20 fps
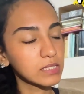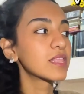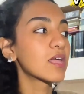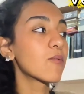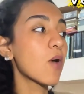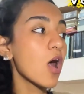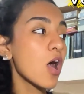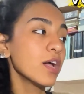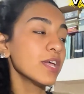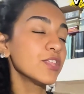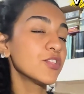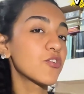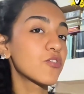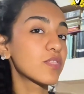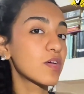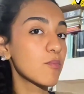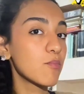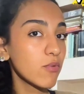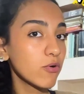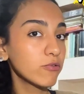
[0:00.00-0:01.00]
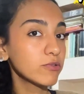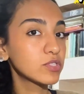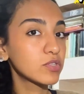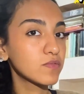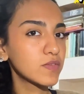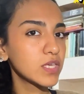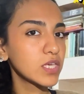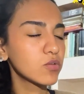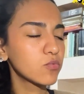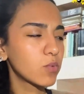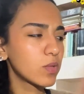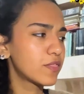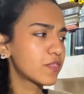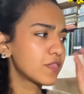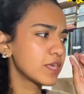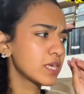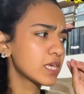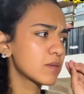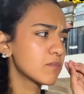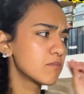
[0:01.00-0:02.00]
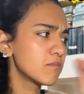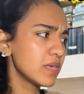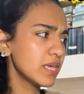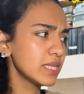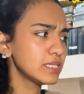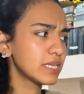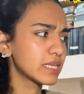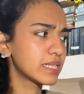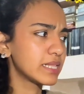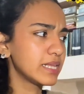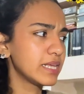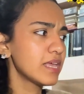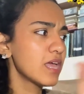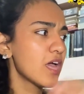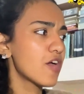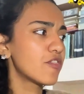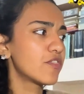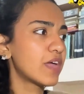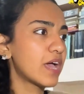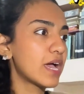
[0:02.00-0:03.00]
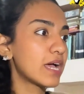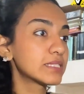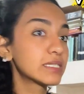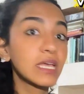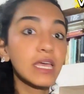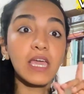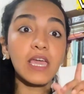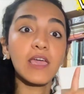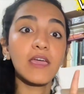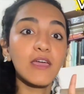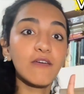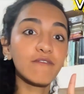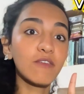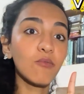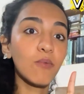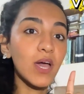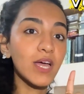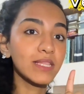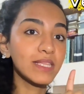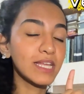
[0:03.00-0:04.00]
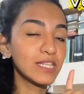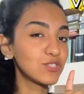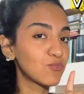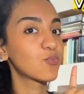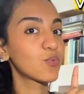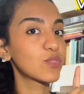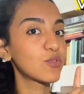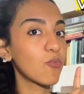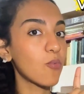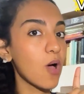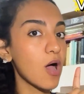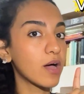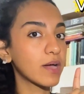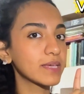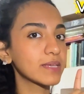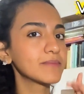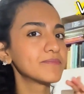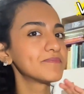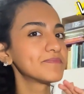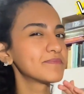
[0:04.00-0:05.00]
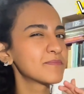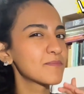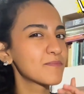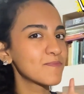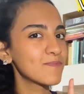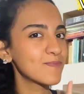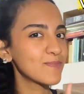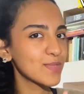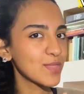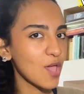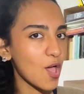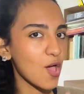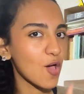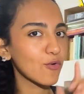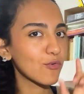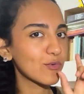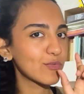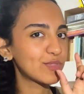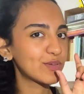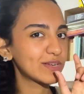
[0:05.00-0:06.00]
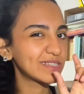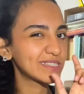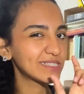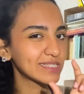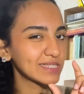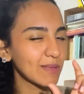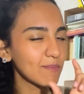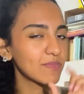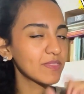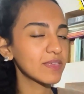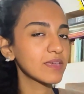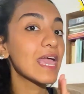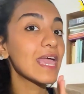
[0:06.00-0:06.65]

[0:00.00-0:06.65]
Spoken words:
Now, I know that most of you would think immediately that if the word ends with a y, no, there is something.